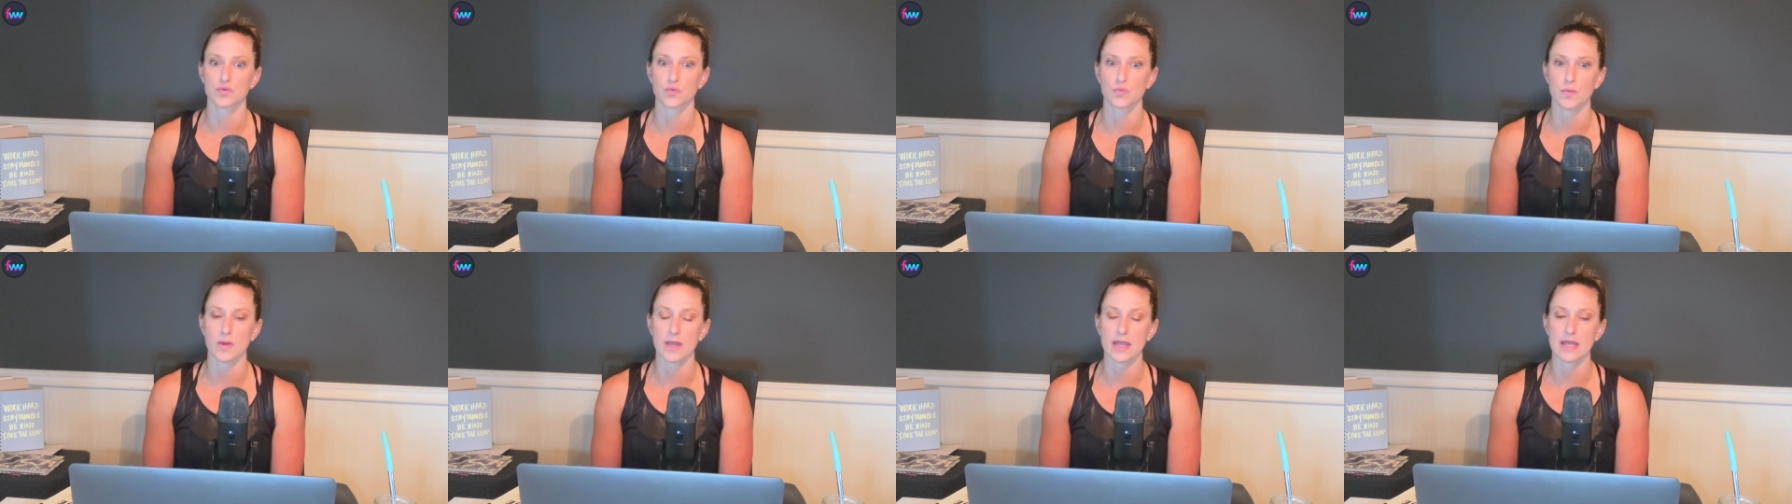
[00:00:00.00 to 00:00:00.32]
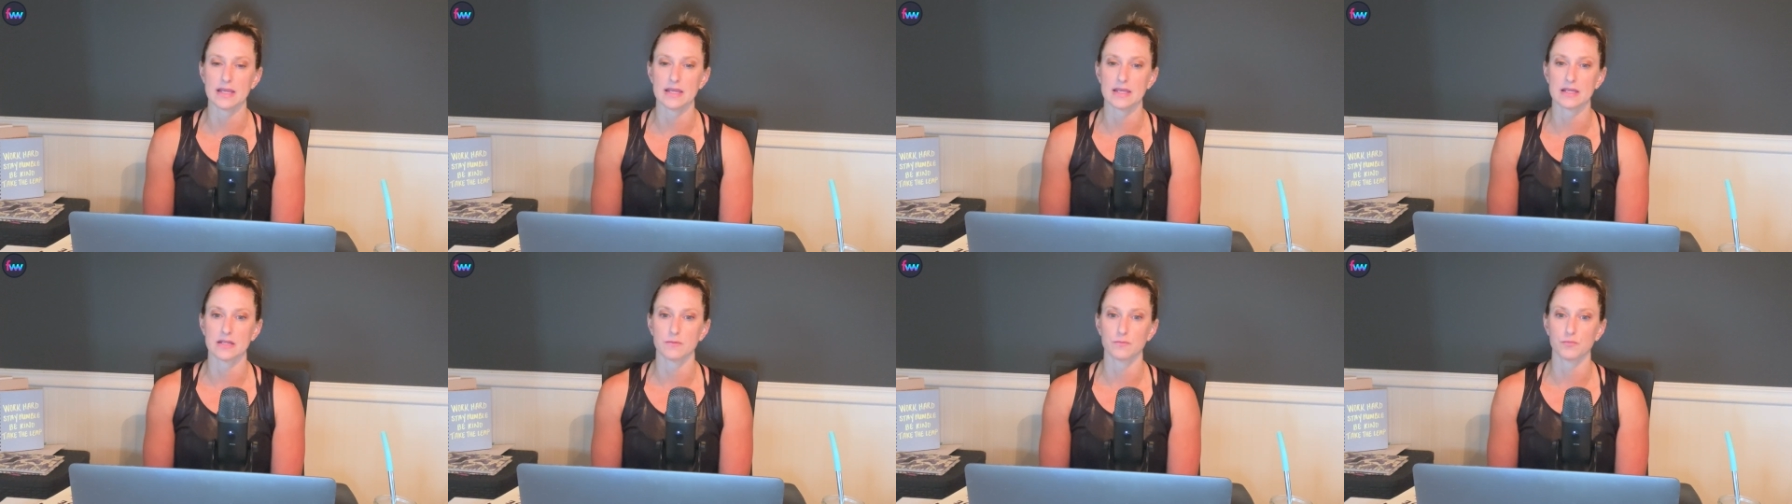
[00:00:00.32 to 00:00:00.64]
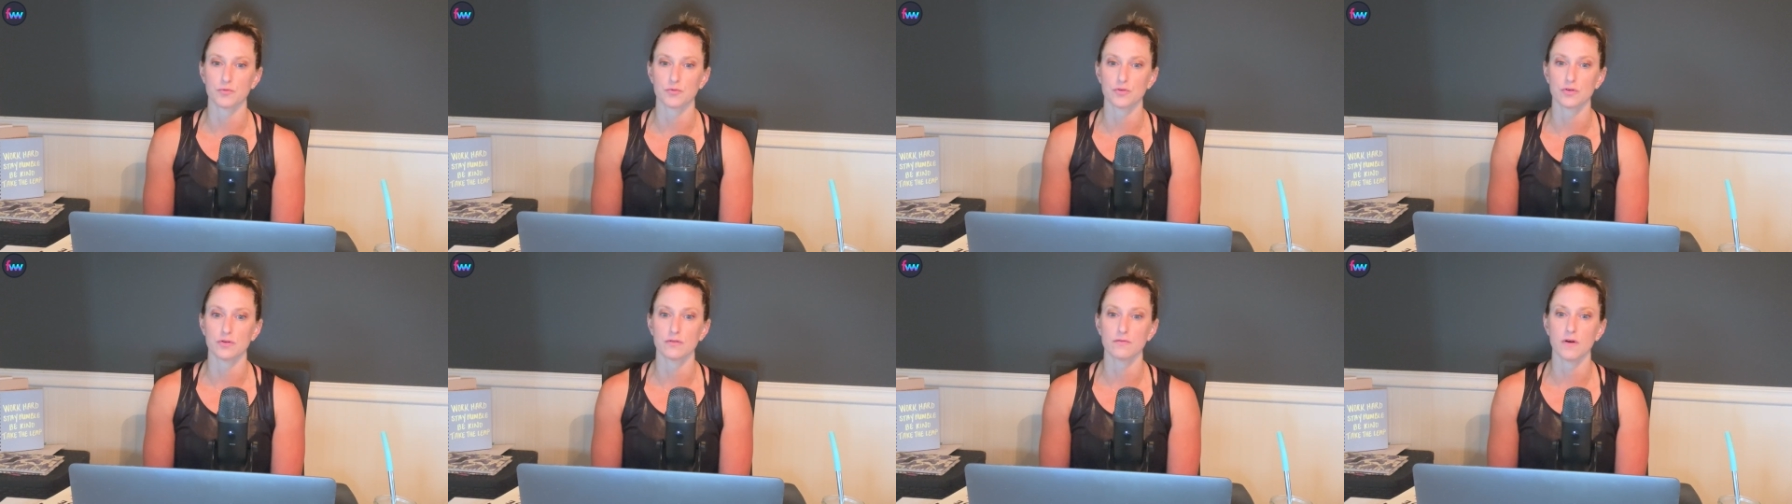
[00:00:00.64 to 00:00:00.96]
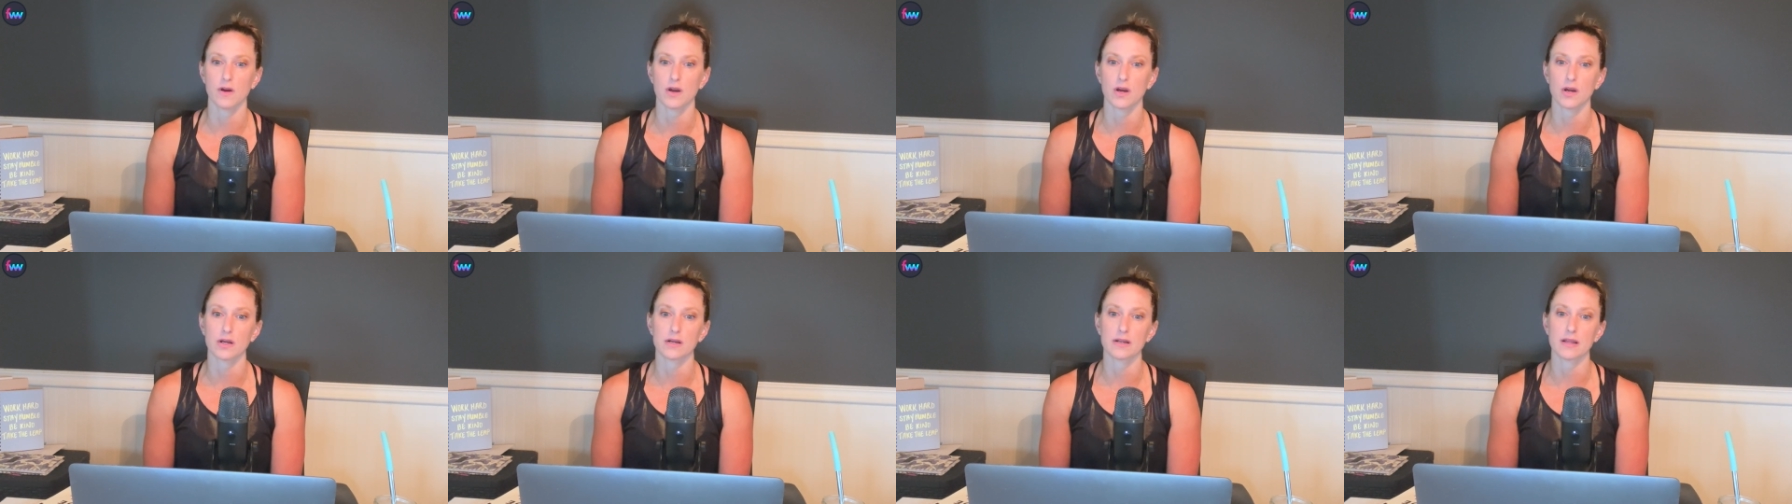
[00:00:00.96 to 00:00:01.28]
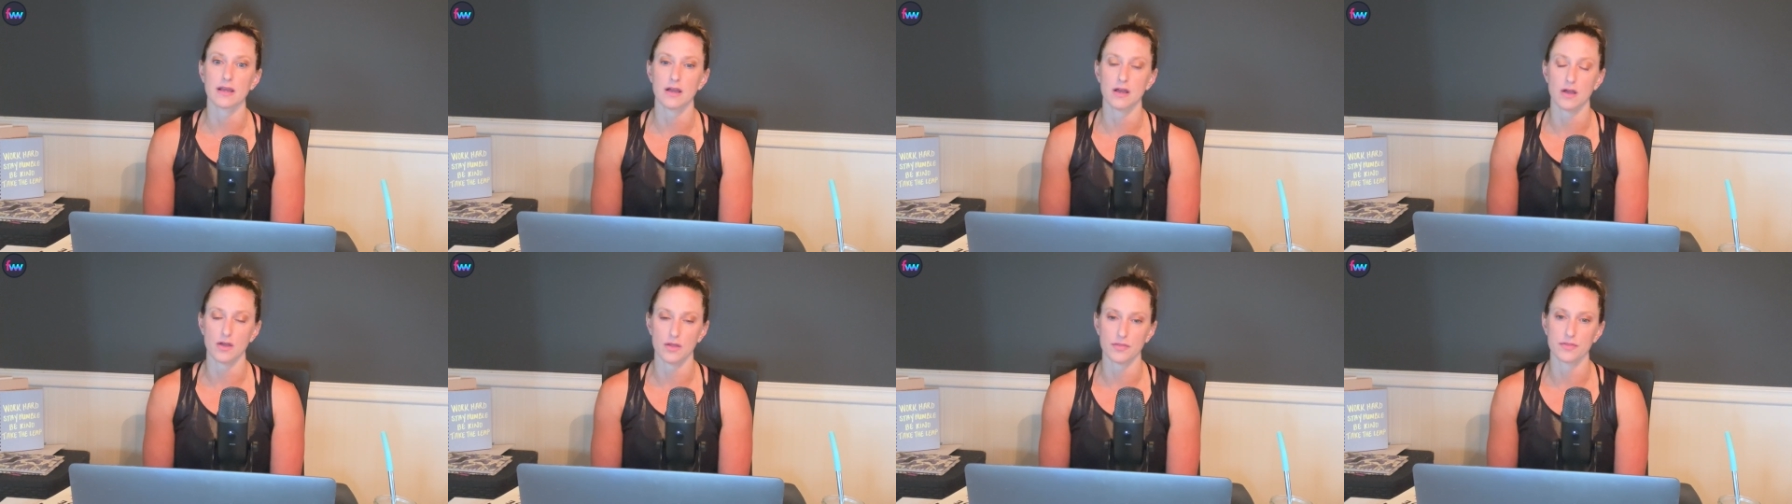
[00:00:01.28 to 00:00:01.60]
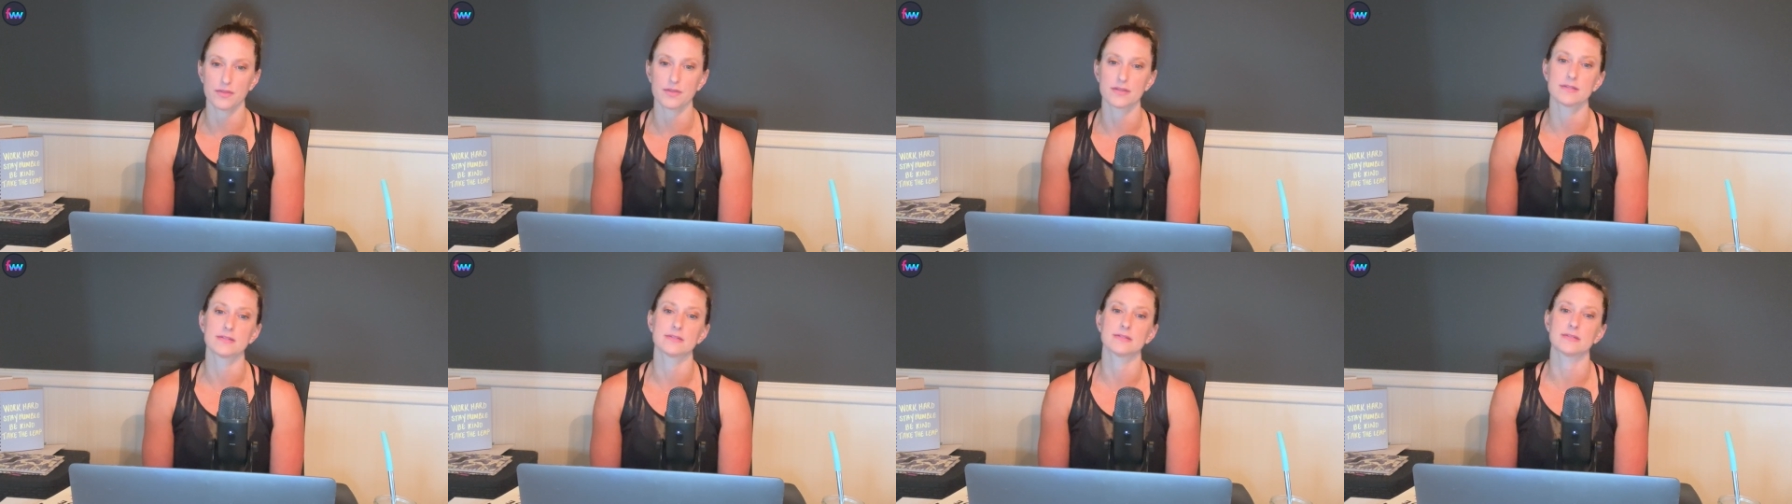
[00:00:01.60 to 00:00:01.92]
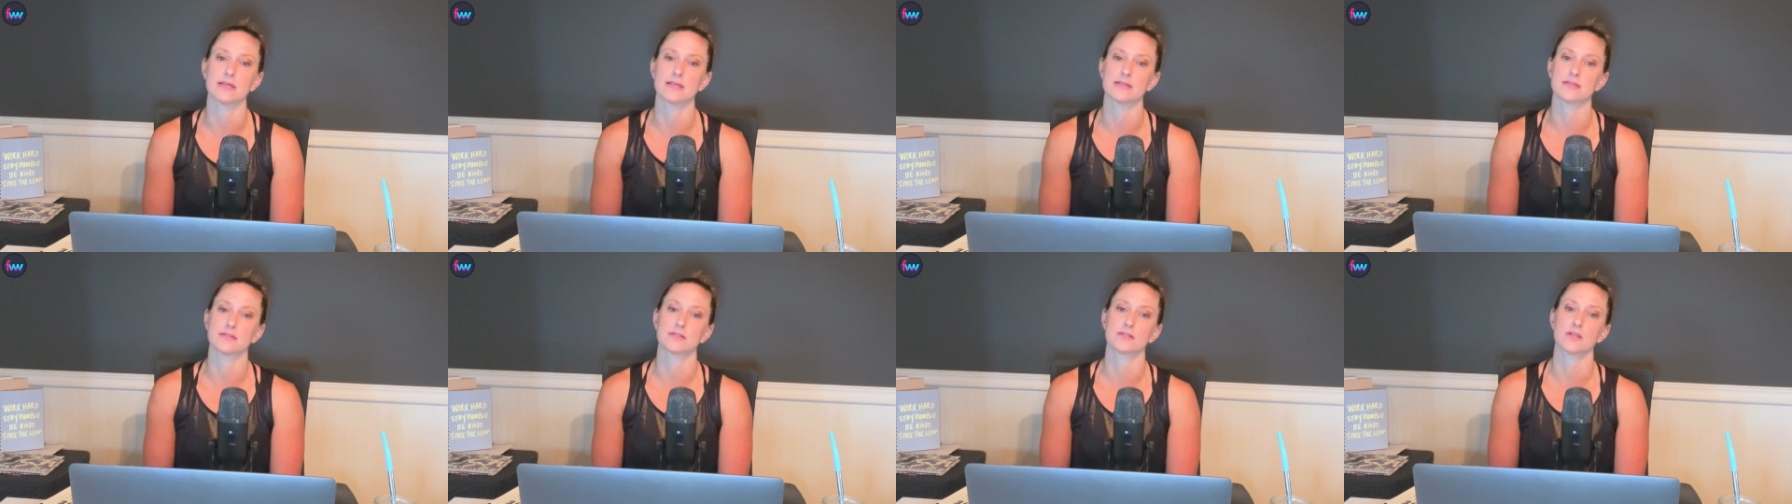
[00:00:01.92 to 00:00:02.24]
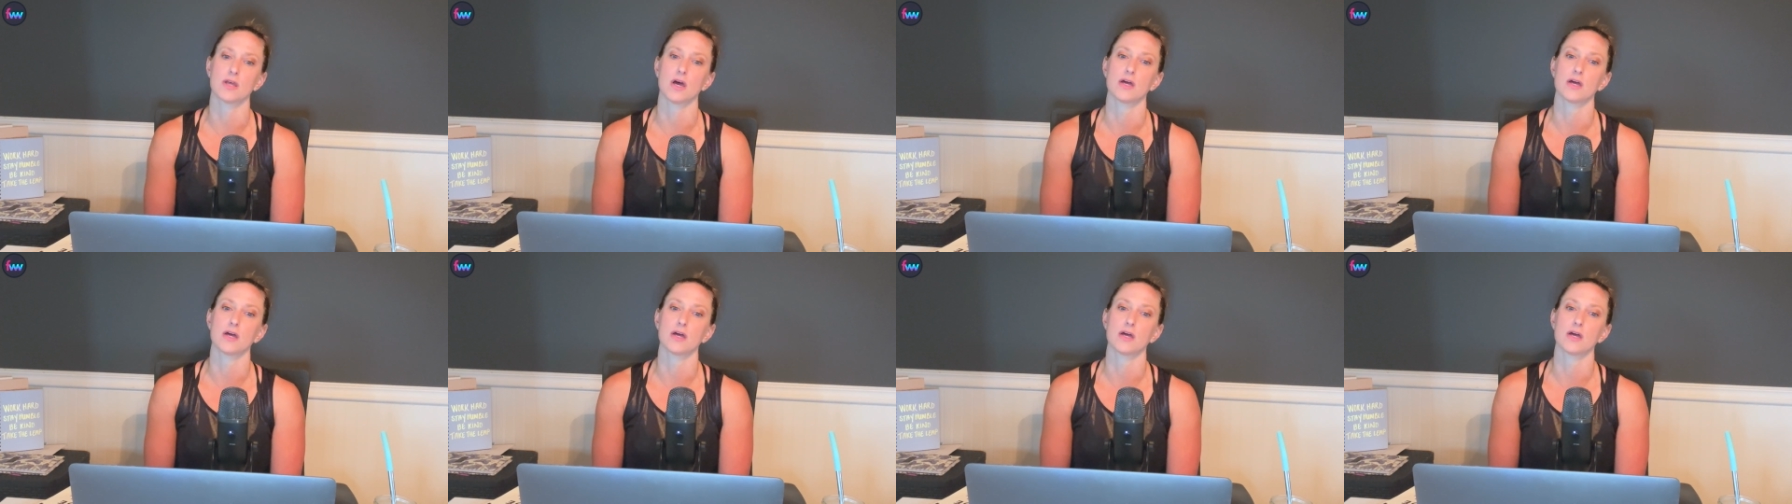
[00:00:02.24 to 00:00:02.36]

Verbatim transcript: weight and improve heart health, says